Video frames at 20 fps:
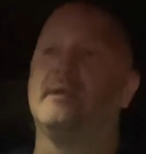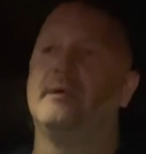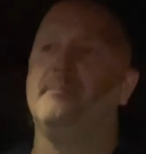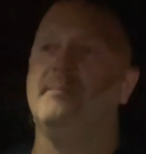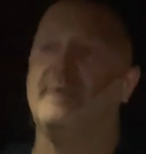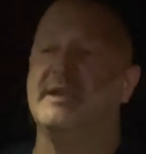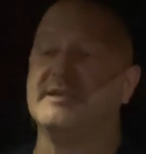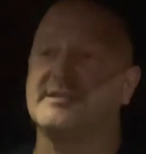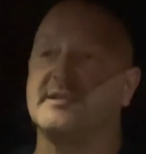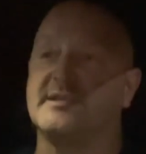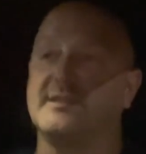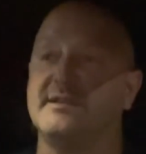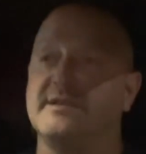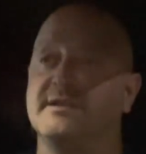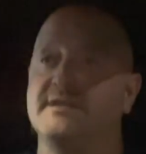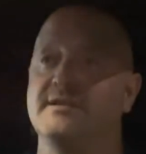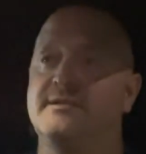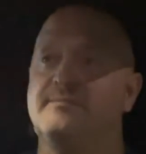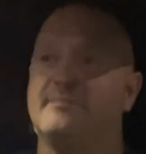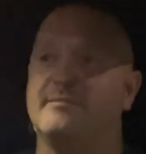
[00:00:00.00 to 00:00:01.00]

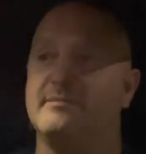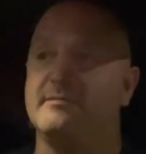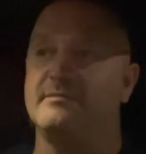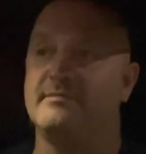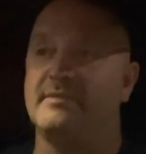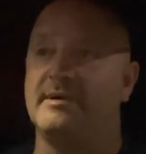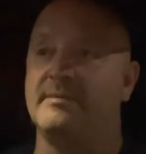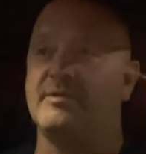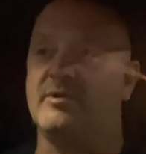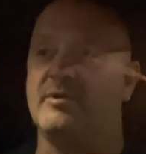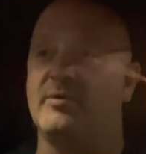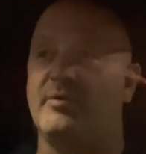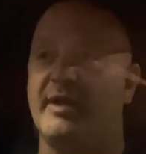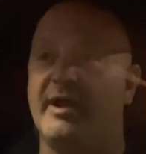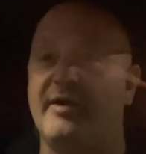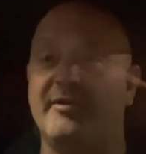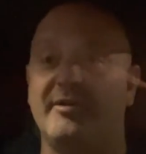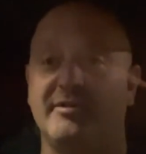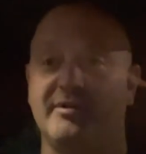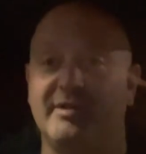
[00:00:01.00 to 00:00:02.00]
basically, I'm going
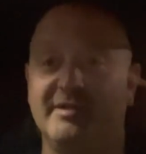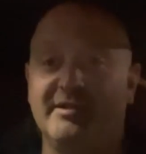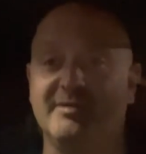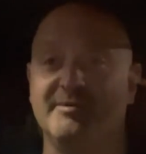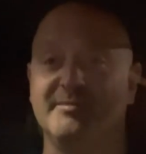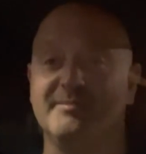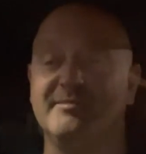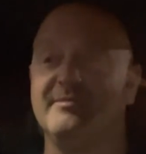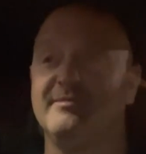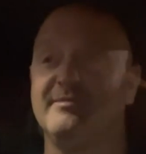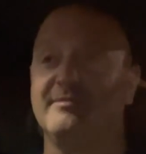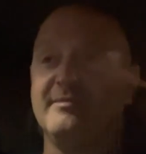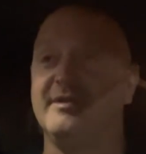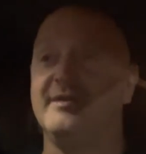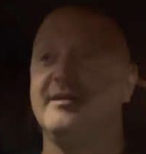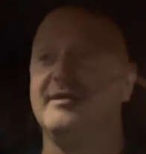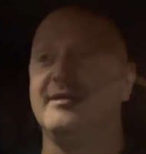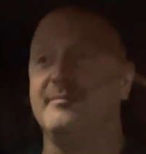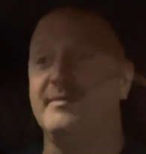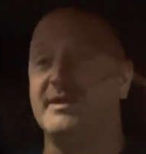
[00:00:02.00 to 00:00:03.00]
out on a
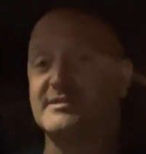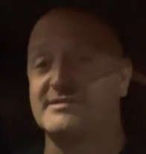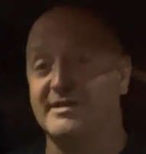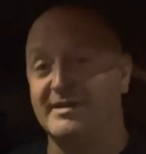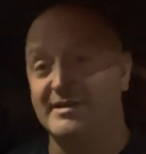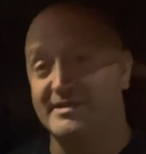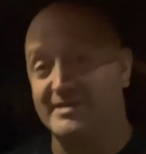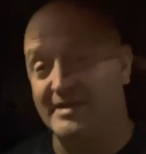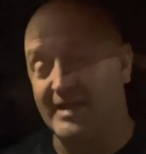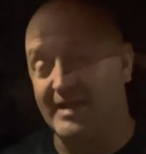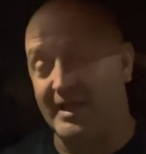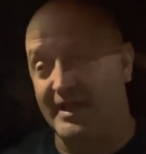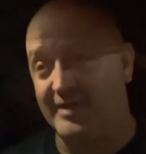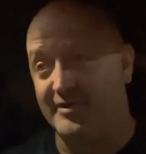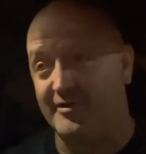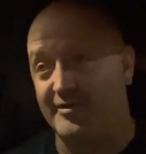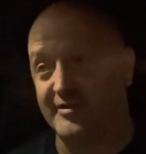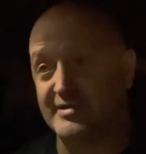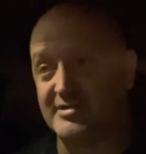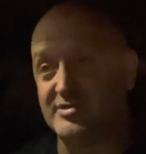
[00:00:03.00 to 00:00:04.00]
limb, basically to
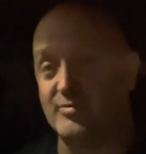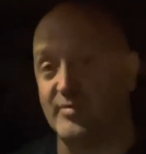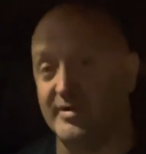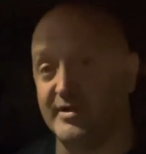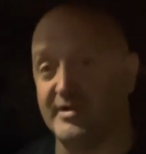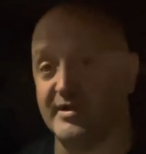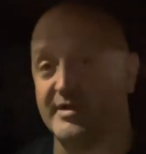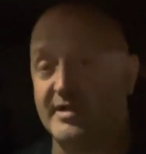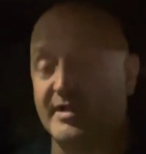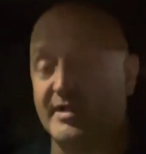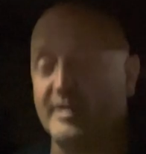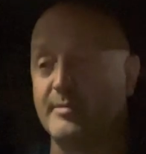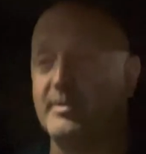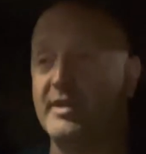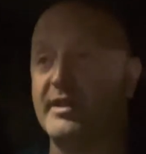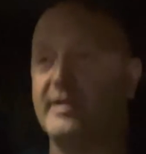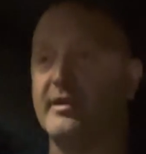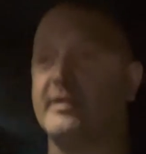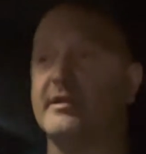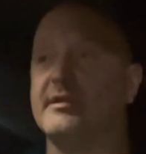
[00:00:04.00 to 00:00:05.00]
handle this. You wanted it done
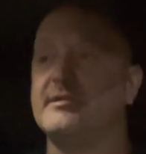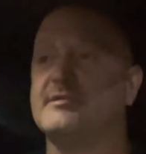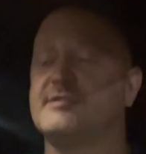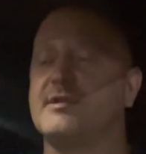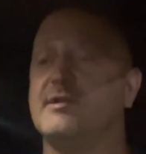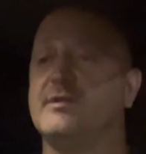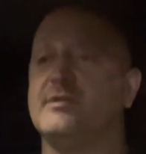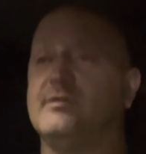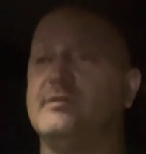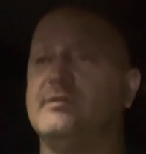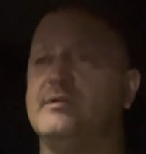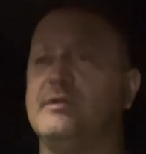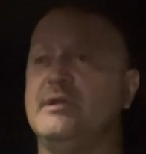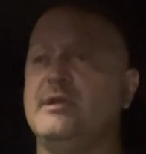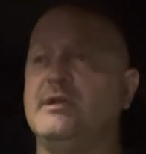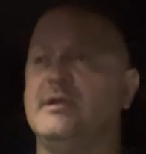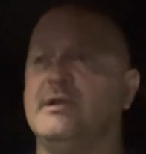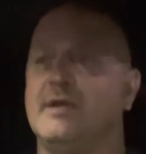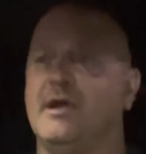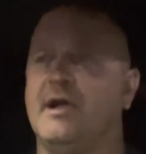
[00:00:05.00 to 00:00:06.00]
immediately, so
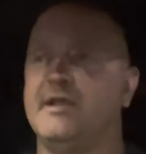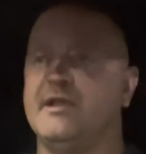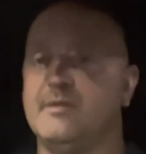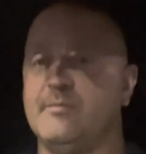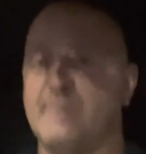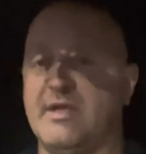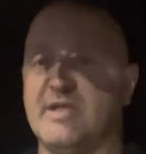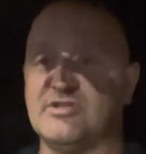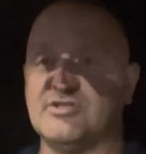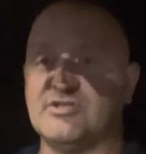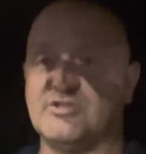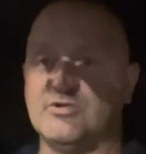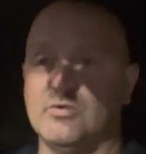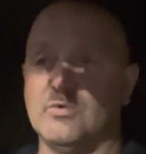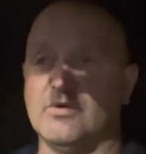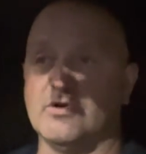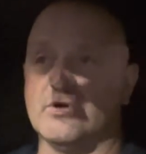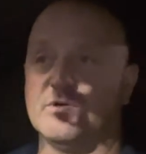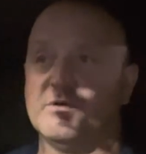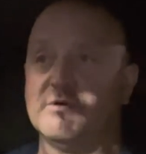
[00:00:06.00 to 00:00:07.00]
I need to make
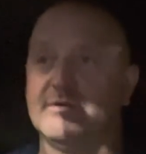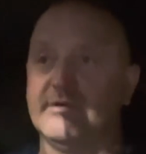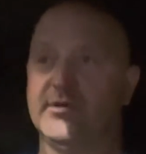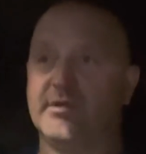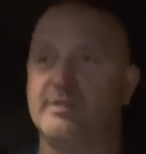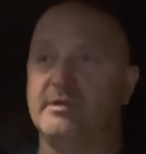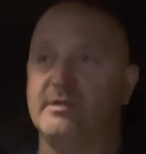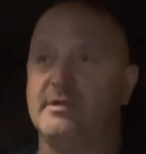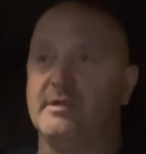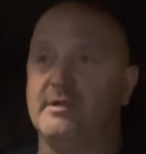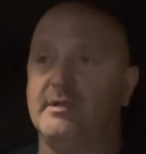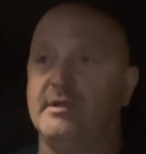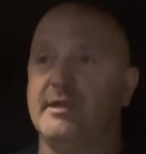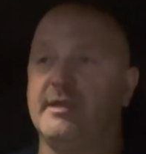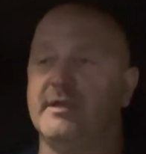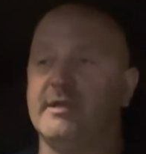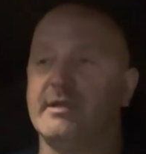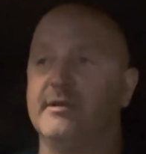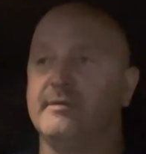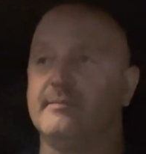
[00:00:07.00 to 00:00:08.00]
sure
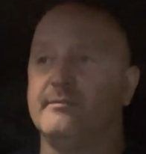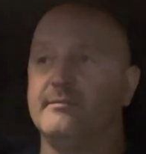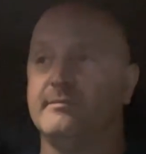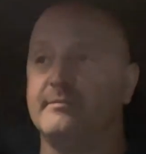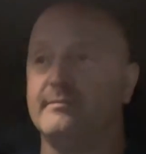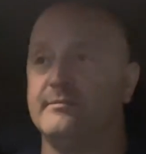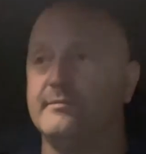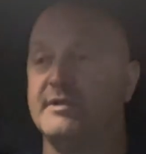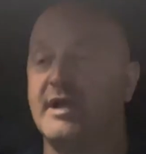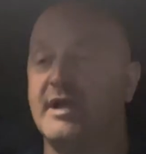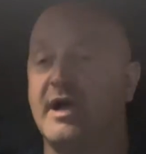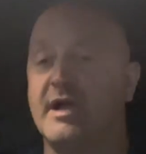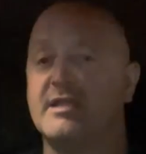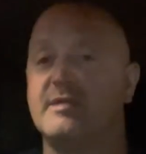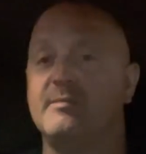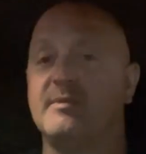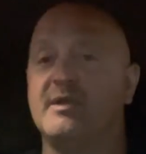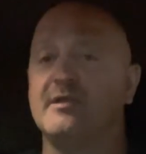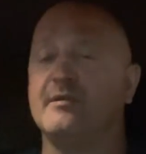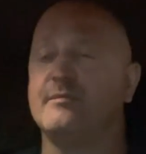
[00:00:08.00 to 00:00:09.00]
and
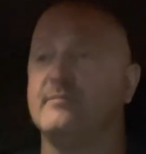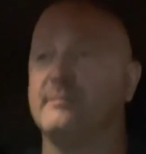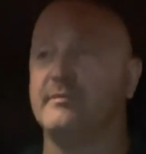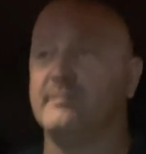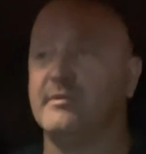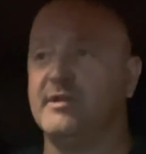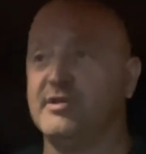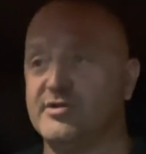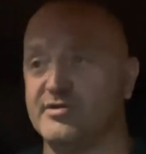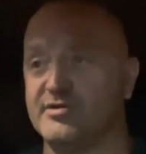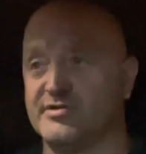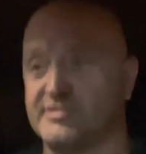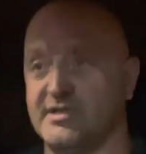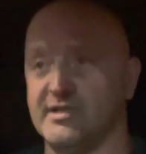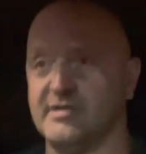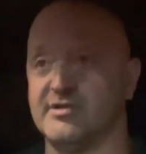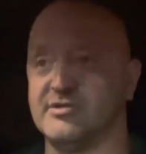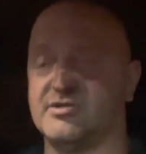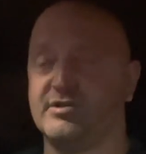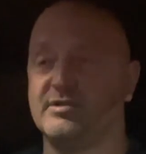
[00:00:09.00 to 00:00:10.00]
document. I need your
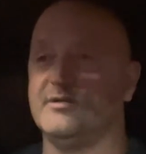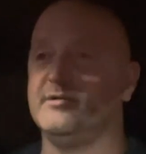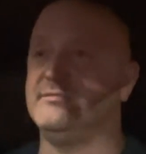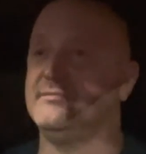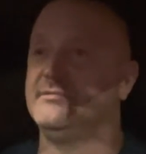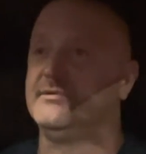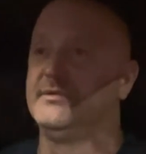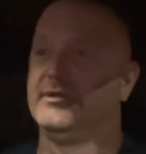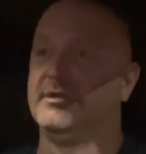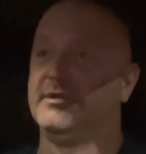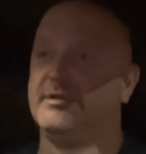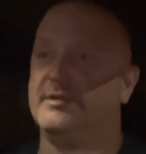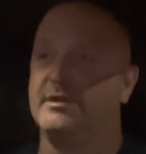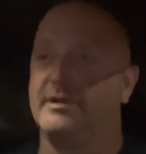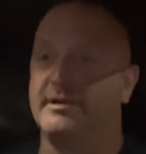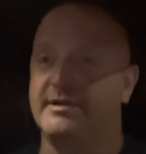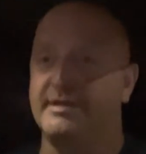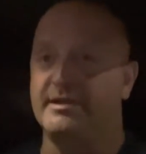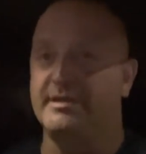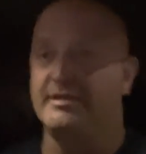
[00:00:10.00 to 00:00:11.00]
signature.
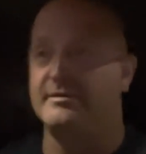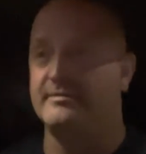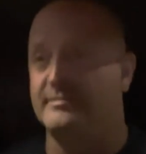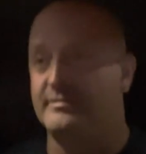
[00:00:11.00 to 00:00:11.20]
I need